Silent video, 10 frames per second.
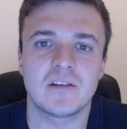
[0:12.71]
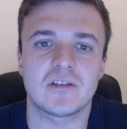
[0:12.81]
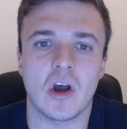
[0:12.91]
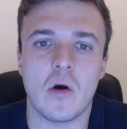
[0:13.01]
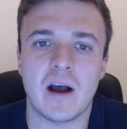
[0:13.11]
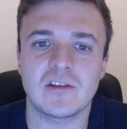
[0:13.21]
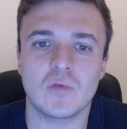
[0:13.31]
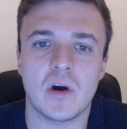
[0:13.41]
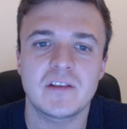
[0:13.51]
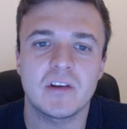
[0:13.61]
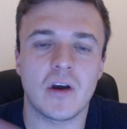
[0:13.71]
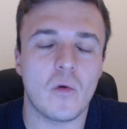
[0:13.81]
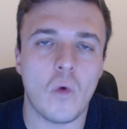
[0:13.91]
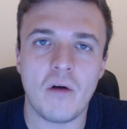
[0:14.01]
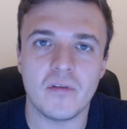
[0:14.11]
So, I just wanted to
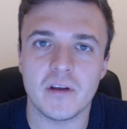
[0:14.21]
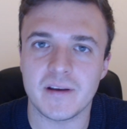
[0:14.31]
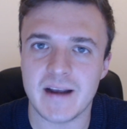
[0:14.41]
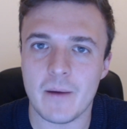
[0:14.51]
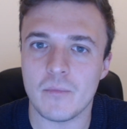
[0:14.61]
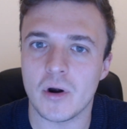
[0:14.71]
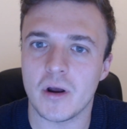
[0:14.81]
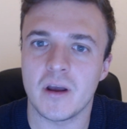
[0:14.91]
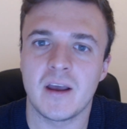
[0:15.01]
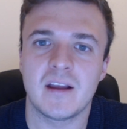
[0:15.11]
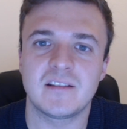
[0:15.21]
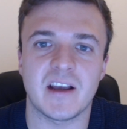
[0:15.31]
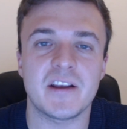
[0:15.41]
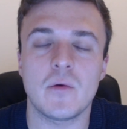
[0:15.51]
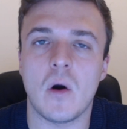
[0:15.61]
waffle at the camera,
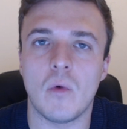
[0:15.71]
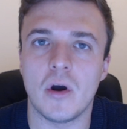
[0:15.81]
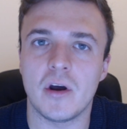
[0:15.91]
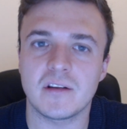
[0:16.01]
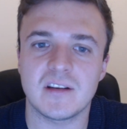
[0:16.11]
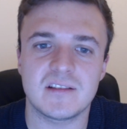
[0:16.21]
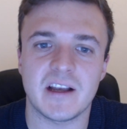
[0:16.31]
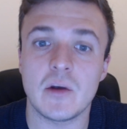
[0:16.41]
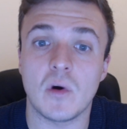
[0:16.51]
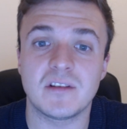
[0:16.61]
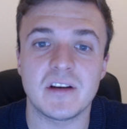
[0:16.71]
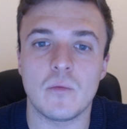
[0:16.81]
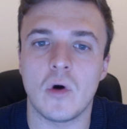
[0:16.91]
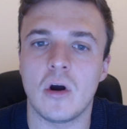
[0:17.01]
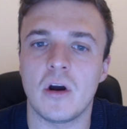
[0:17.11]
tell you what worked, tell you what didn't
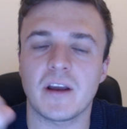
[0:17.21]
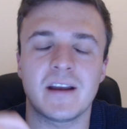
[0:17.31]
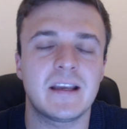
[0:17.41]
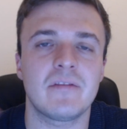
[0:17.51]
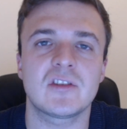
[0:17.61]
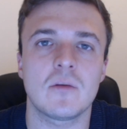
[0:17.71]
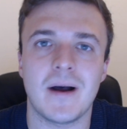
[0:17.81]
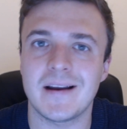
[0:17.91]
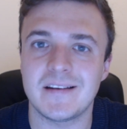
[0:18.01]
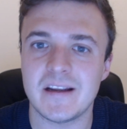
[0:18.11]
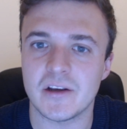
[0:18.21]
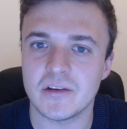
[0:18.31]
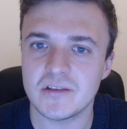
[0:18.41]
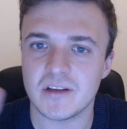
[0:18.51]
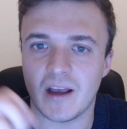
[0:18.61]
work, and give you some
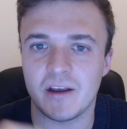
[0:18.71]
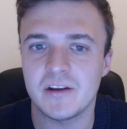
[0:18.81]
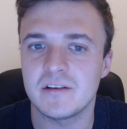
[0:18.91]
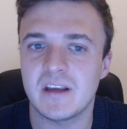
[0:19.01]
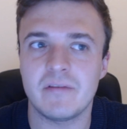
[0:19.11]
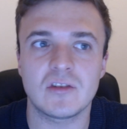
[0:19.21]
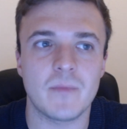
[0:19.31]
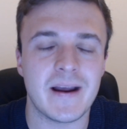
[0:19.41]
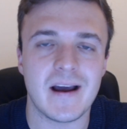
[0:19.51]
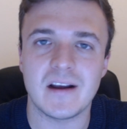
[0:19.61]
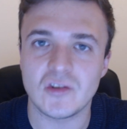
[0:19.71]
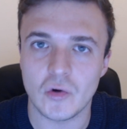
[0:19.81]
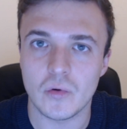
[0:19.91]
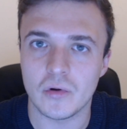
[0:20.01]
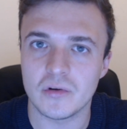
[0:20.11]
ideas and give you some AI
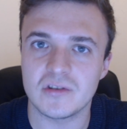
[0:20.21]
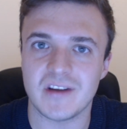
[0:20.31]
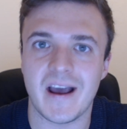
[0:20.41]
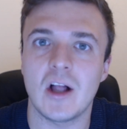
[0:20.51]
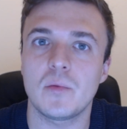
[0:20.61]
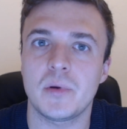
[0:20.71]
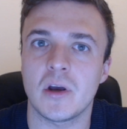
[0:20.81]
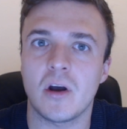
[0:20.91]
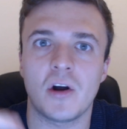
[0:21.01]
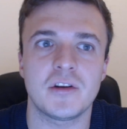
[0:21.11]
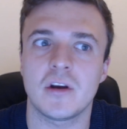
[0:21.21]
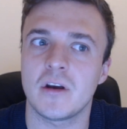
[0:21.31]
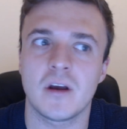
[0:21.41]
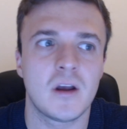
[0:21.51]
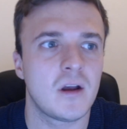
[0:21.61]
tools to help you on
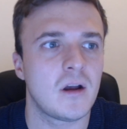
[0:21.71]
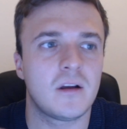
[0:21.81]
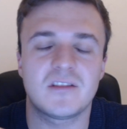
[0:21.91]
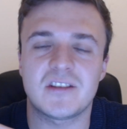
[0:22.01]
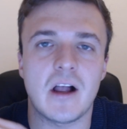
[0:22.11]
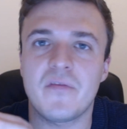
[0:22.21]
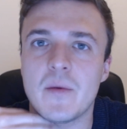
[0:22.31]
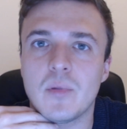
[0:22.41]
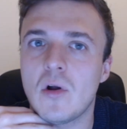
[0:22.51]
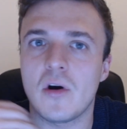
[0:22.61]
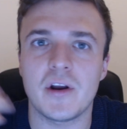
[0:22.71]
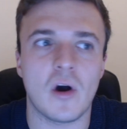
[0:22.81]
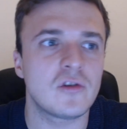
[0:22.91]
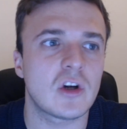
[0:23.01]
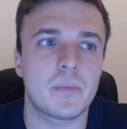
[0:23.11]
your self employed
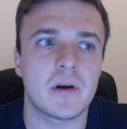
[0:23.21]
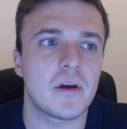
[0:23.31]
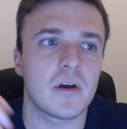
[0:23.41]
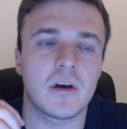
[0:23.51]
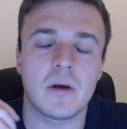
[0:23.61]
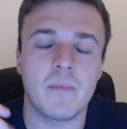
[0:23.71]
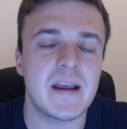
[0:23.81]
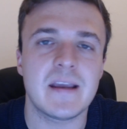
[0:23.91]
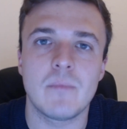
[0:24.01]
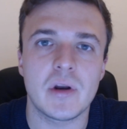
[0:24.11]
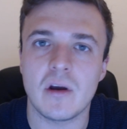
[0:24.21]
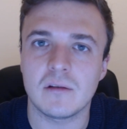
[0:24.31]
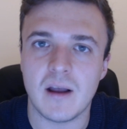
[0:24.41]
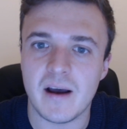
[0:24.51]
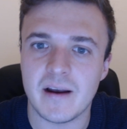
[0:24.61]
entrepreneur making money
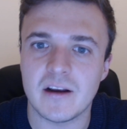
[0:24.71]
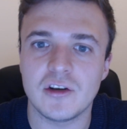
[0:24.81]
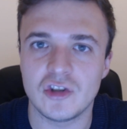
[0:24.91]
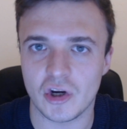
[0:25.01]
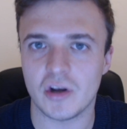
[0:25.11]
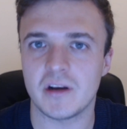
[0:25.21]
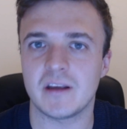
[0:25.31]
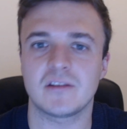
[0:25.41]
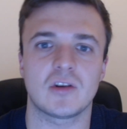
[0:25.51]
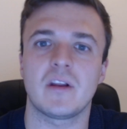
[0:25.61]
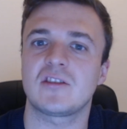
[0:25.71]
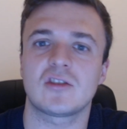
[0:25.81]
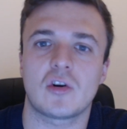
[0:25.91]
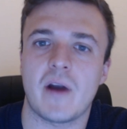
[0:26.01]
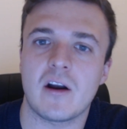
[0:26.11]
online journey. So, let's
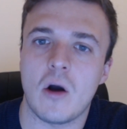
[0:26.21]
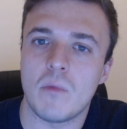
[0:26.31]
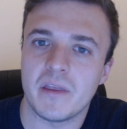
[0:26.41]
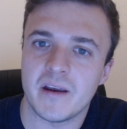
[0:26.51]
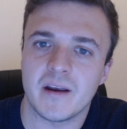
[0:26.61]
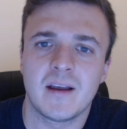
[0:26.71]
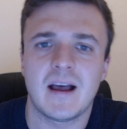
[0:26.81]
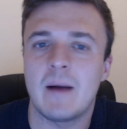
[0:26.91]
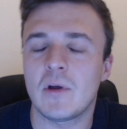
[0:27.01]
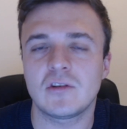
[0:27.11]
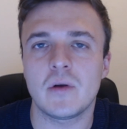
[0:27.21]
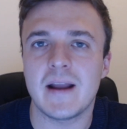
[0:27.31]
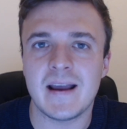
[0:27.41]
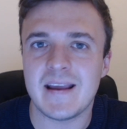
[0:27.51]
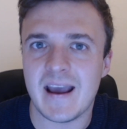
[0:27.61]
just crack on with it. I'm not doing
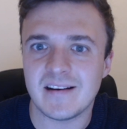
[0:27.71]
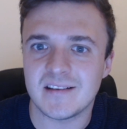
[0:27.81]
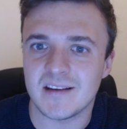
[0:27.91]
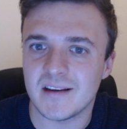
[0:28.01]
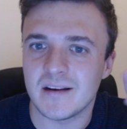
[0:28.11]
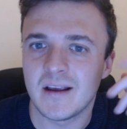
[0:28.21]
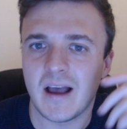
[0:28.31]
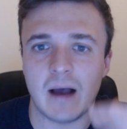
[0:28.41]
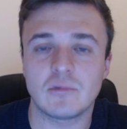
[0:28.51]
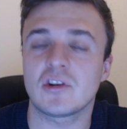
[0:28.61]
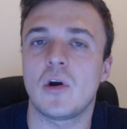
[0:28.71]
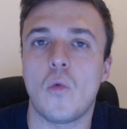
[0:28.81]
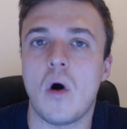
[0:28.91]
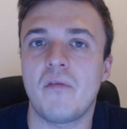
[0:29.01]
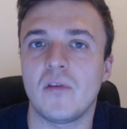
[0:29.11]
any editing. I'm just going to
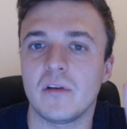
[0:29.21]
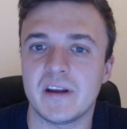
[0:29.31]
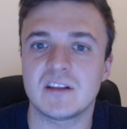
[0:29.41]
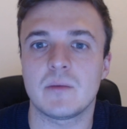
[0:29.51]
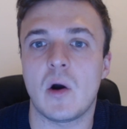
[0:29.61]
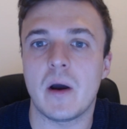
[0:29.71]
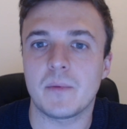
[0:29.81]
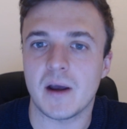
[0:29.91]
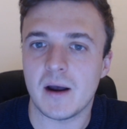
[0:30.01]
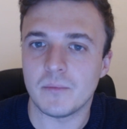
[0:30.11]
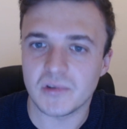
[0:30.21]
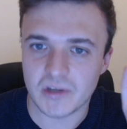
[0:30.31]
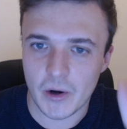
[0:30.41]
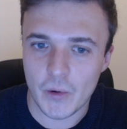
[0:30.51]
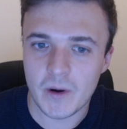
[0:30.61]
waffle into my webcam.
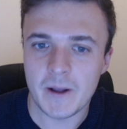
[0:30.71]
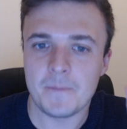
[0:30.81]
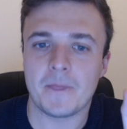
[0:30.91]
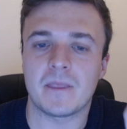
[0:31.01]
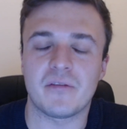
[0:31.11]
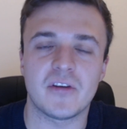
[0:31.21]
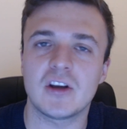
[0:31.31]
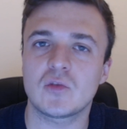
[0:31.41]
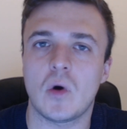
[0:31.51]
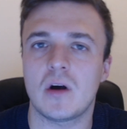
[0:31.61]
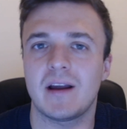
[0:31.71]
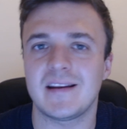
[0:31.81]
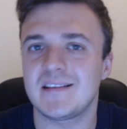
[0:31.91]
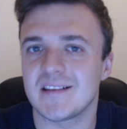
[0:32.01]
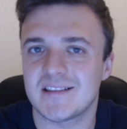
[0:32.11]
So the first one I
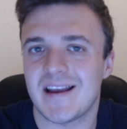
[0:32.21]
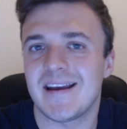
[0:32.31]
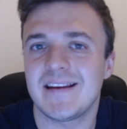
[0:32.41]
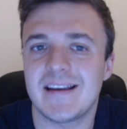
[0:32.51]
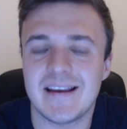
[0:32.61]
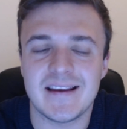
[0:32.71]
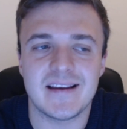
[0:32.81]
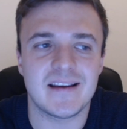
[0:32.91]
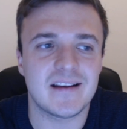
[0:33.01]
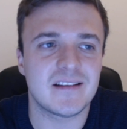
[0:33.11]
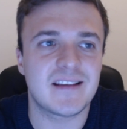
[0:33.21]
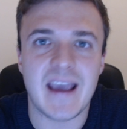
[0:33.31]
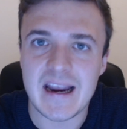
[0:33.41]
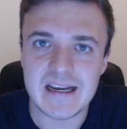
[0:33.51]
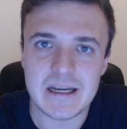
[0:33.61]
need to say is
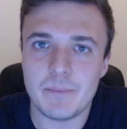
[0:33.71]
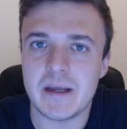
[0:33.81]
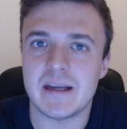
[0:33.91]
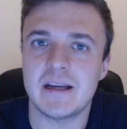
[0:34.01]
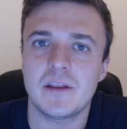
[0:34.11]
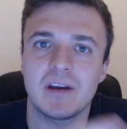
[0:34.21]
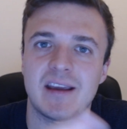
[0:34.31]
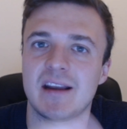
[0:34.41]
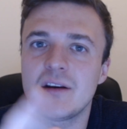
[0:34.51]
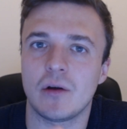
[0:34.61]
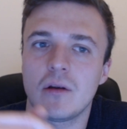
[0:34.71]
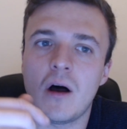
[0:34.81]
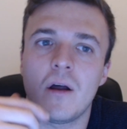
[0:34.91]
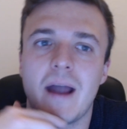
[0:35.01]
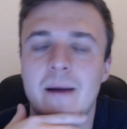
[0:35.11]
KDP, the Kindle
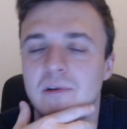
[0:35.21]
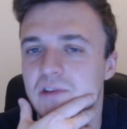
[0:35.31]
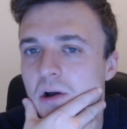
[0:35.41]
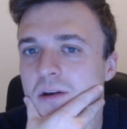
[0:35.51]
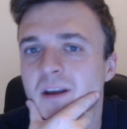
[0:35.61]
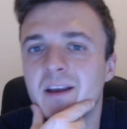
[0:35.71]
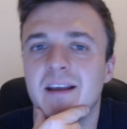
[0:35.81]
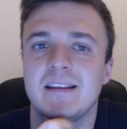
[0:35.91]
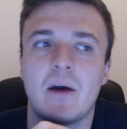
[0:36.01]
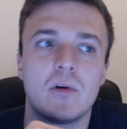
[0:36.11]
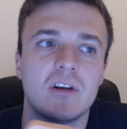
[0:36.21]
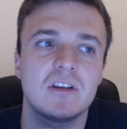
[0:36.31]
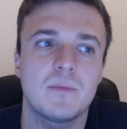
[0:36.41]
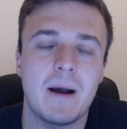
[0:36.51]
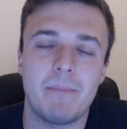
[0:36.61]
on Amazon. That
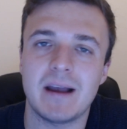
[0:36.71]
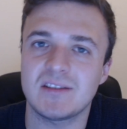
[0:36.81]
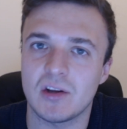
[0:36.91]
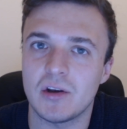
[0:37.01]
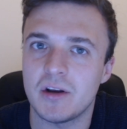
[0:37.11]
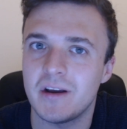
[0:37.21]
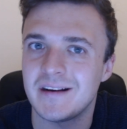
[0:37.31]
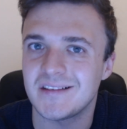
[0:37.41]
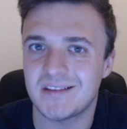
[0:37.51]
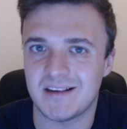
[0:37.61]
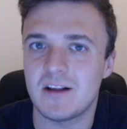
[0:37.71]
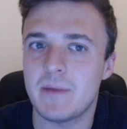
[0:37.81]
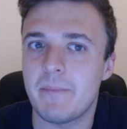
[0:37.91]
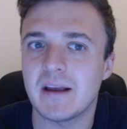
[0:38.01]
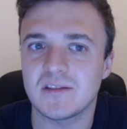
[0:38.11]
was my best earner, and it's still
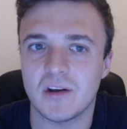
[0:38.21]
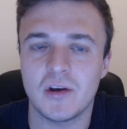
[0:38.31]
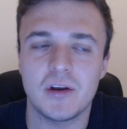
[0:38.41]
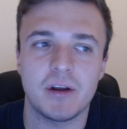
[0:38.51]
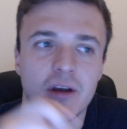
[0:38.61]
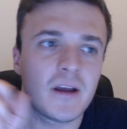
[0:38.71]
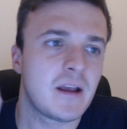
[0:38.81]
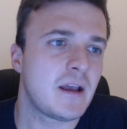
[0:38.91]
my best earner.